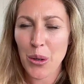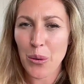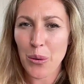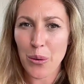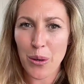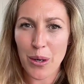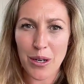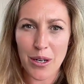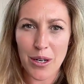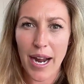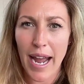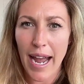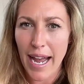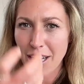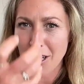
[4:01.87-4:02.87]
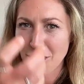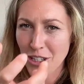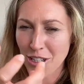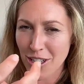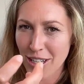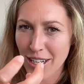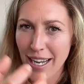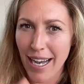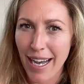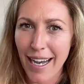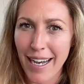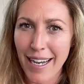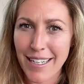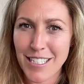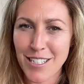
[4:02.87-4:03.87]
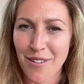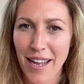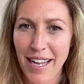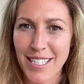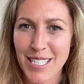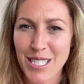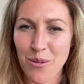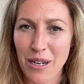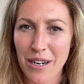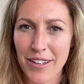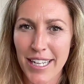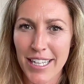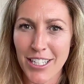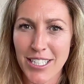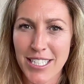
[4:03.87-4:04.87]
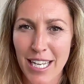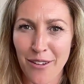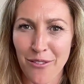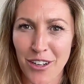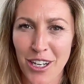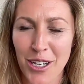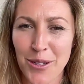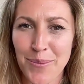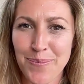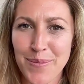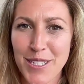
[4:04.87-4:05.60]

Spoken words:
or at your device, whatever that looks like for you.